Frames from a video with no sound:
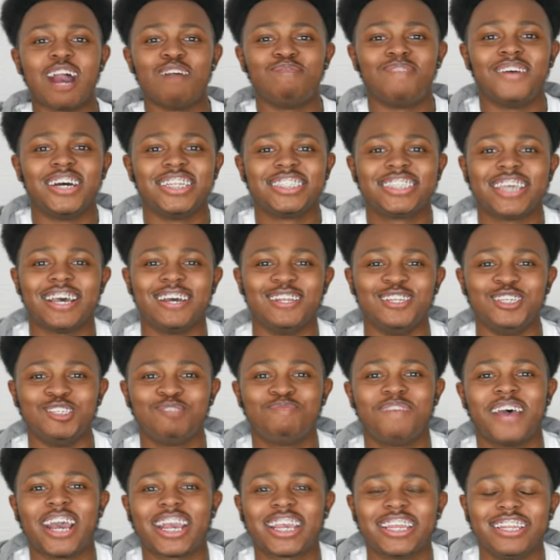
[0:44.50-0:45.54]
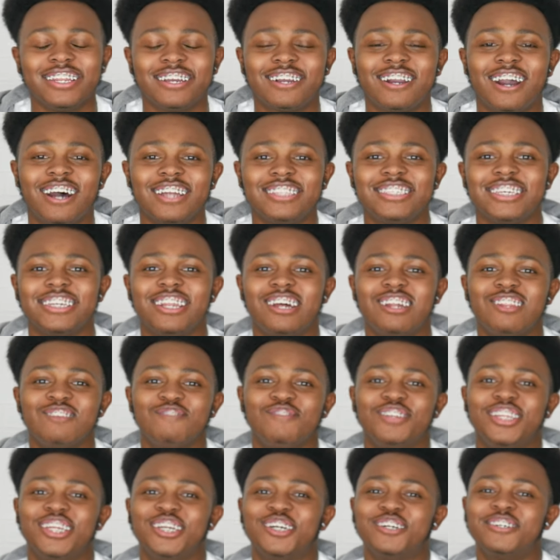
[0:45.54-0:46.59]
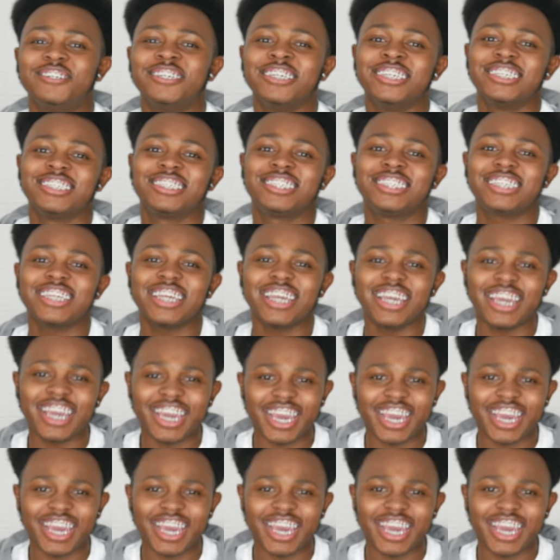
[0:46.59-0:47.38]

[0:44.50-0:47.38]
Montell is back in the cut to another video. Cheers!